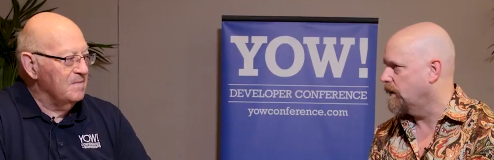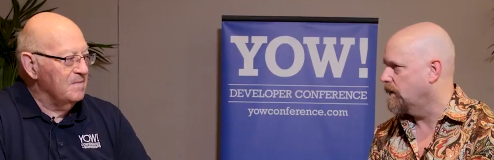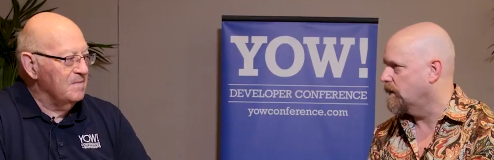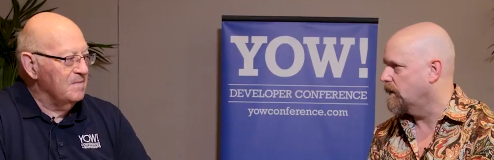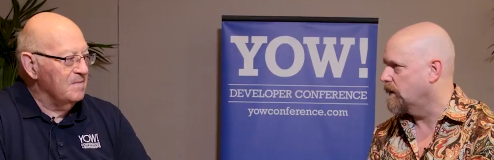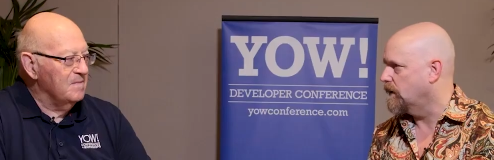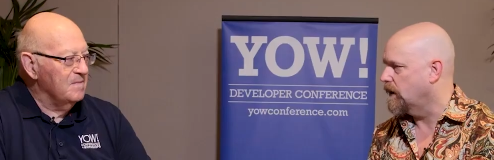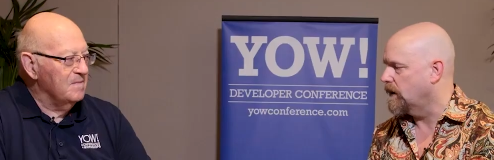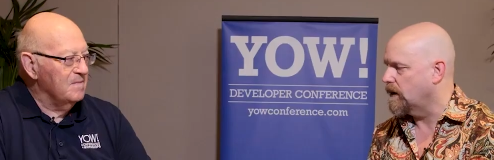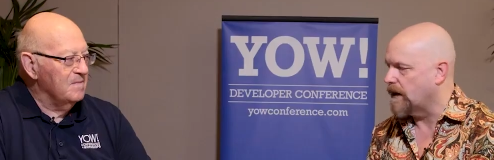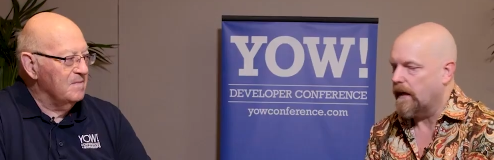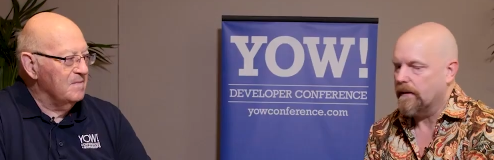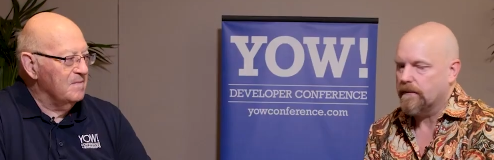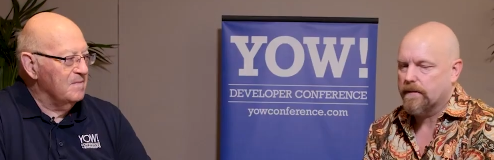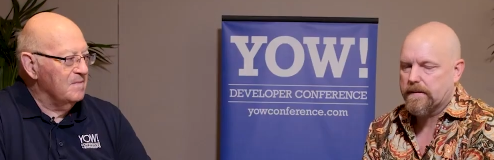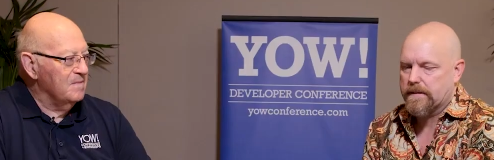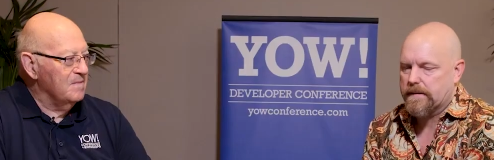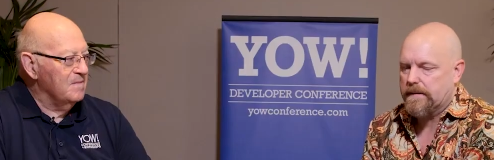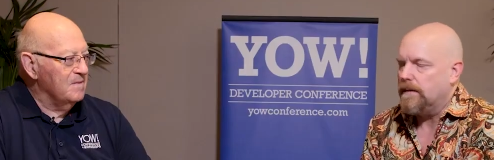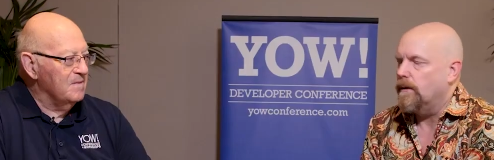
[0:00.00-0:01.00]
Speaker 1: could, and
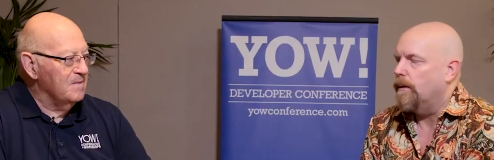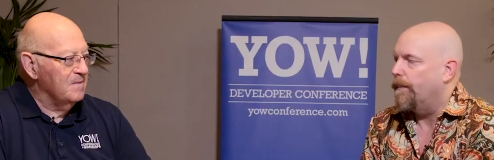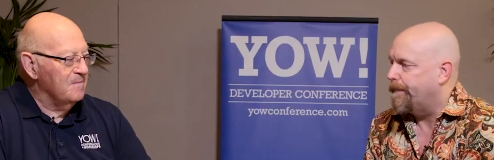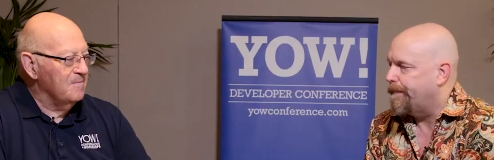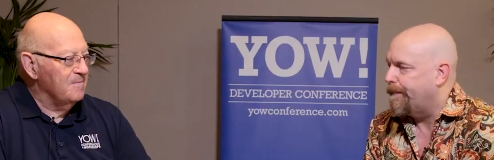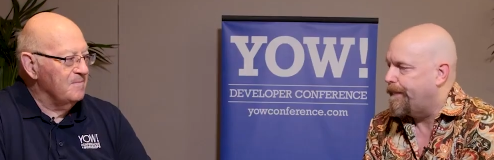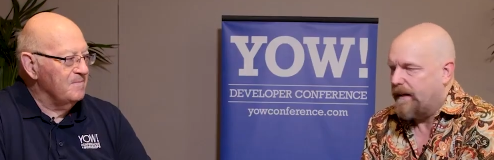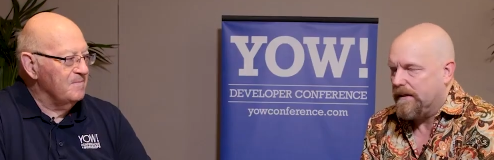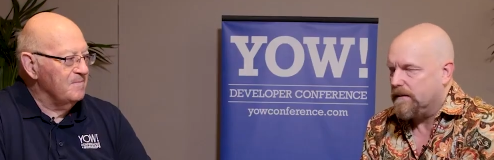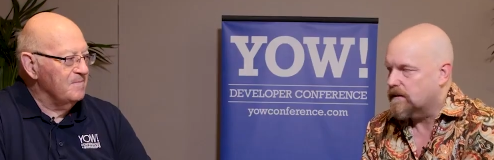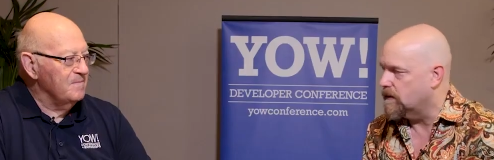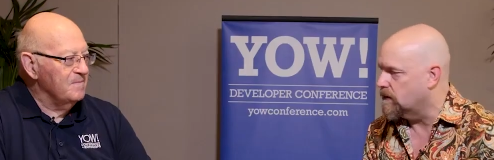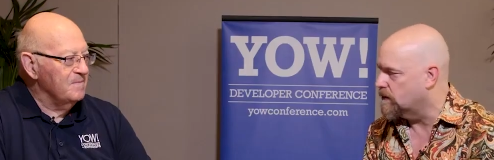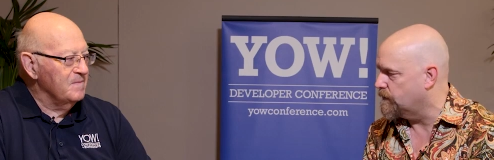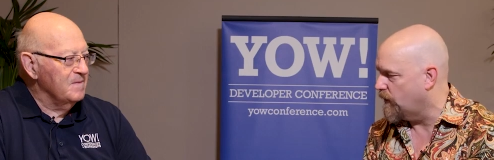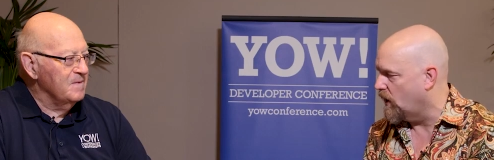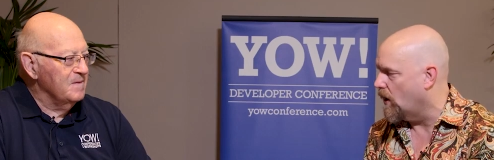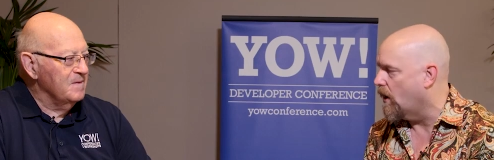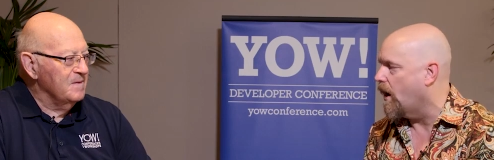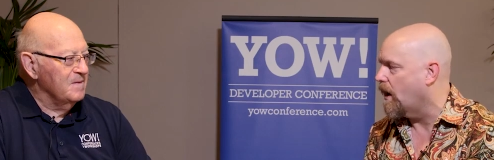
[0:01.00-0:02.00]
that still
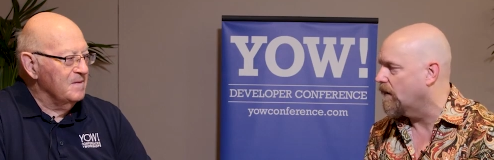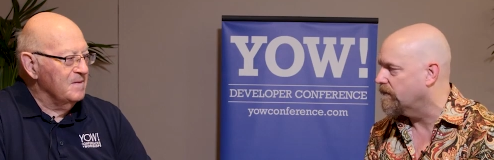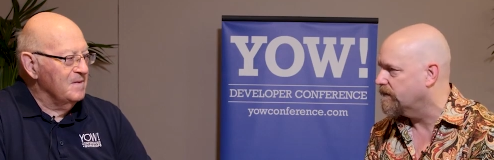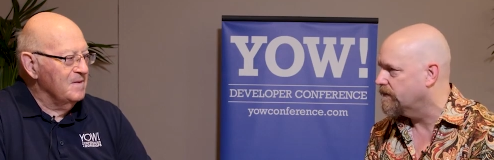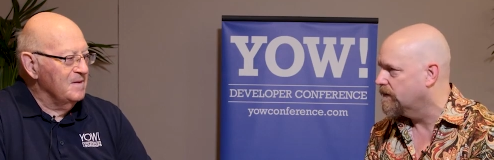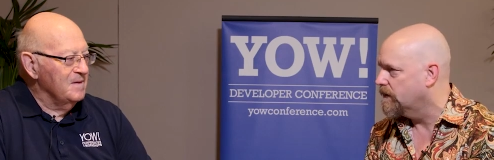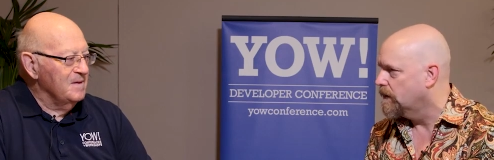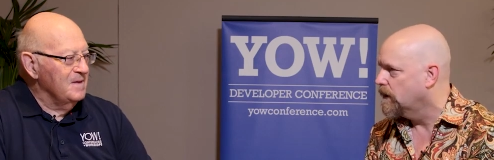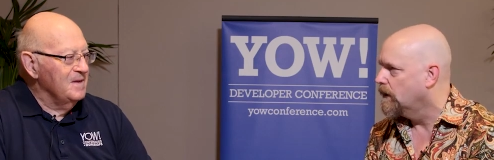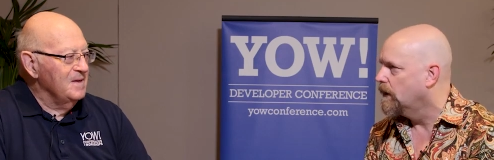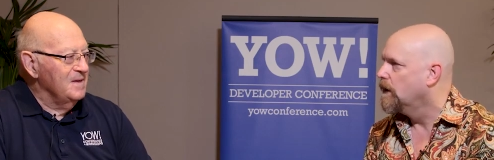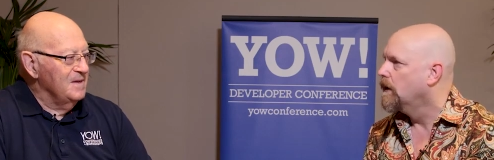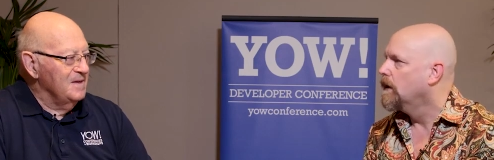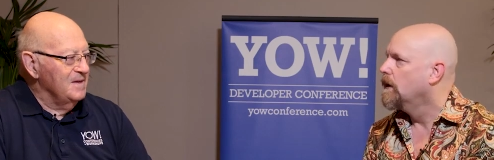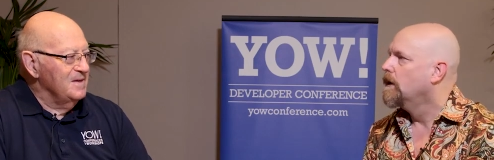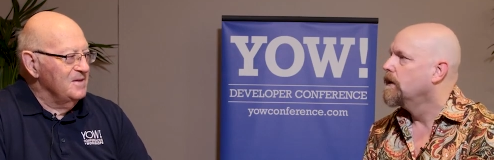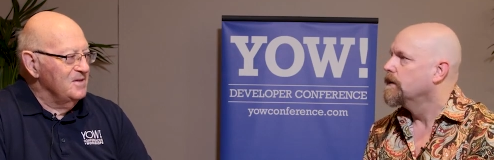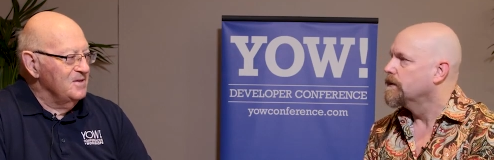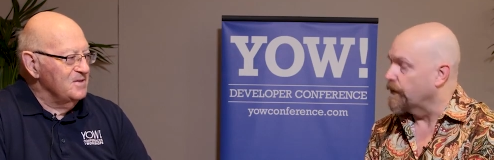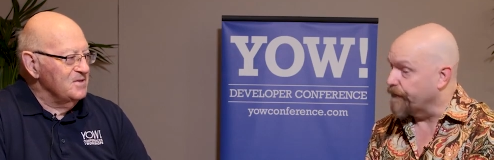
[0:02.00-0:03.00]
pisses me off.
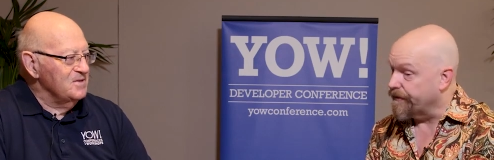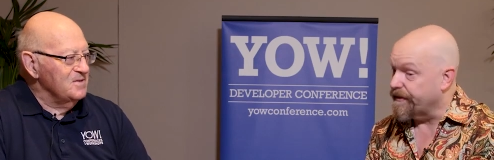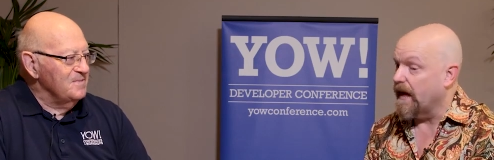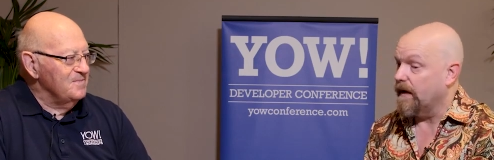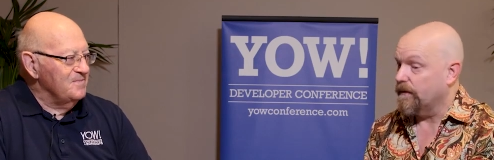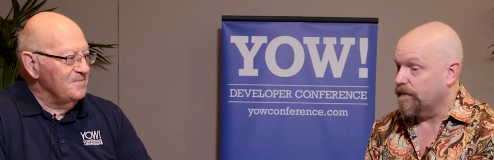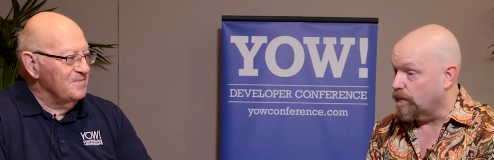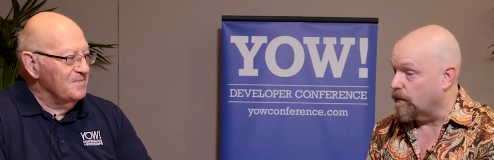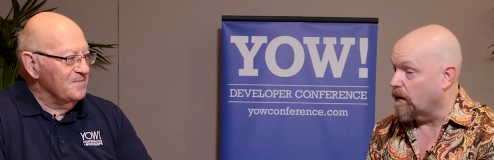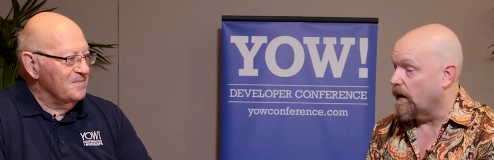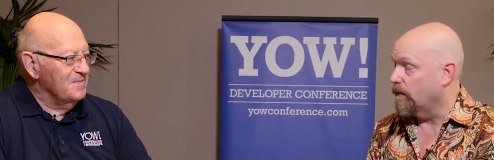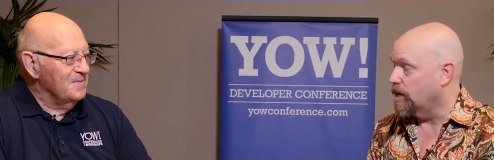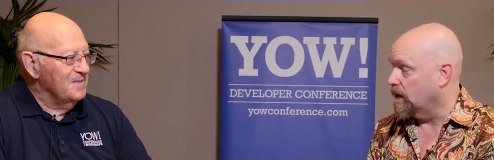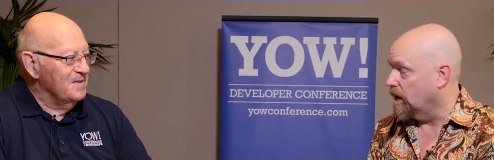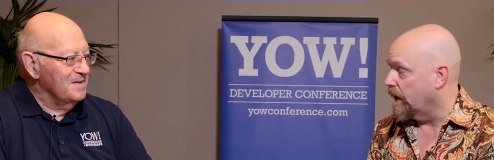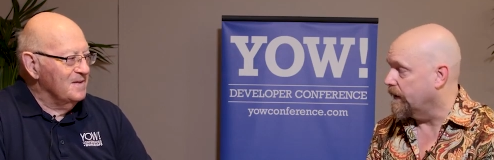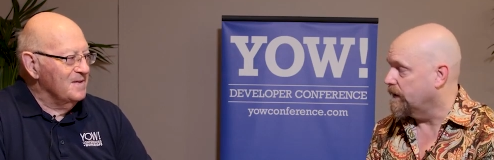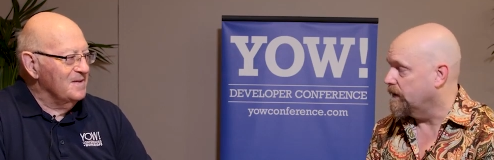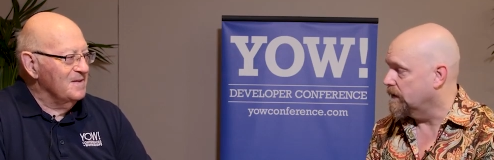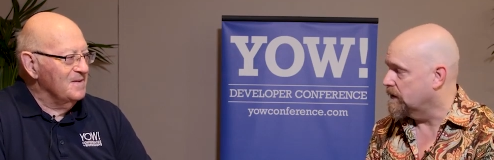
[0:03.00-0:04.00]
So that's what I
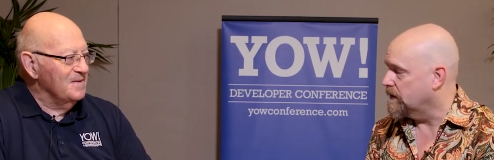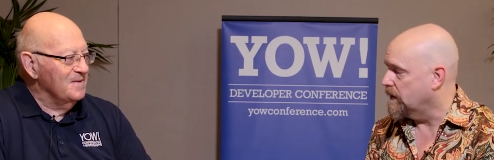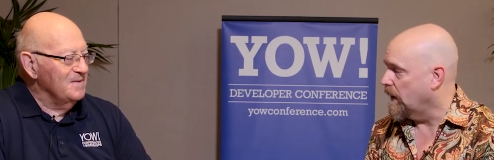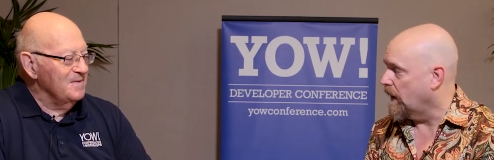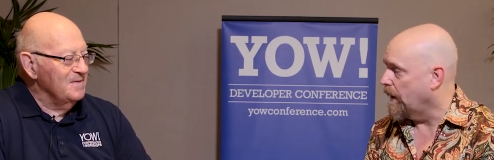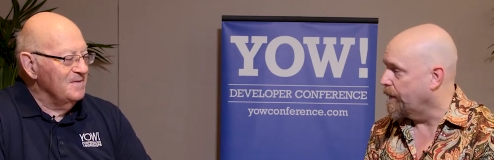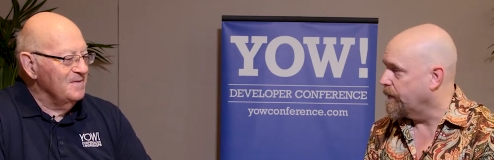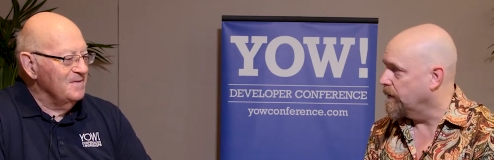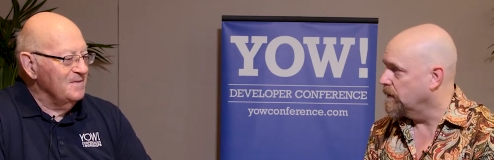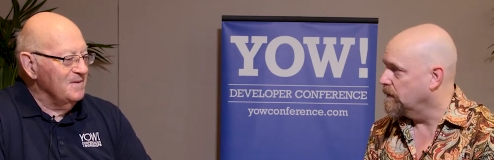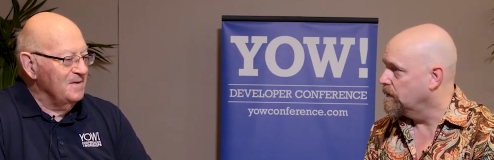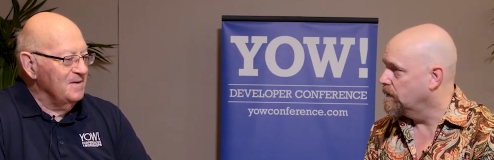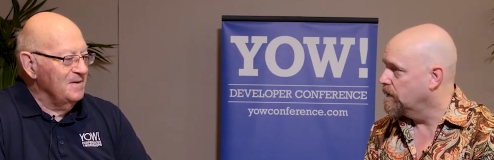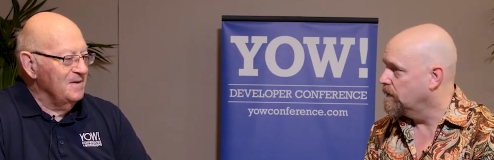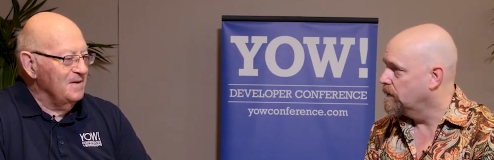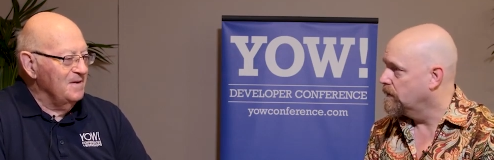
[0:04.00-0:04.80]
would like to see happen.